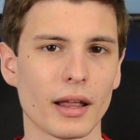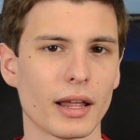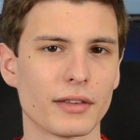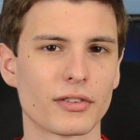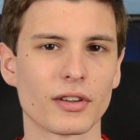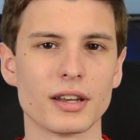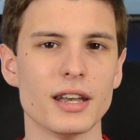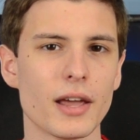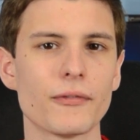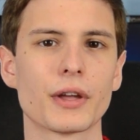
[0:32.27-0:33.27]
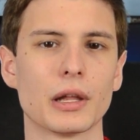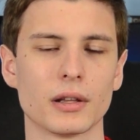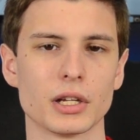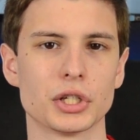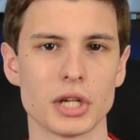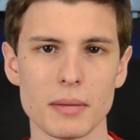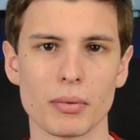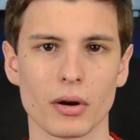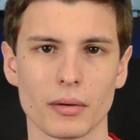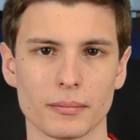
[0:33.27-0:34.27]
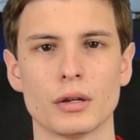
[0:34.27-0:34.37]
it's significantly cheaper.